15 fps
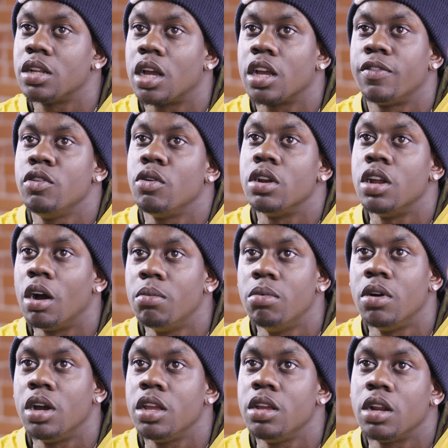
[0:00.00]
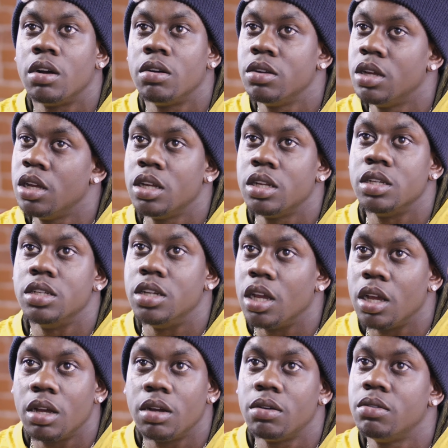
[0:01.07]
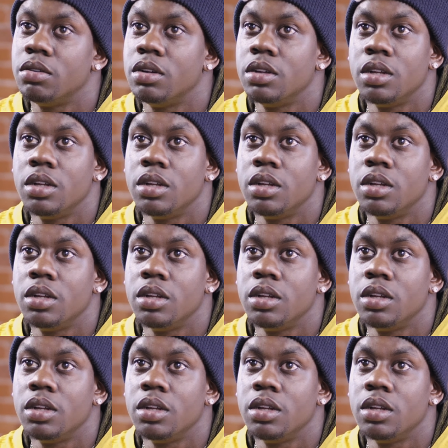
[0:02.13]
Like if you a dope boy, you know, jail,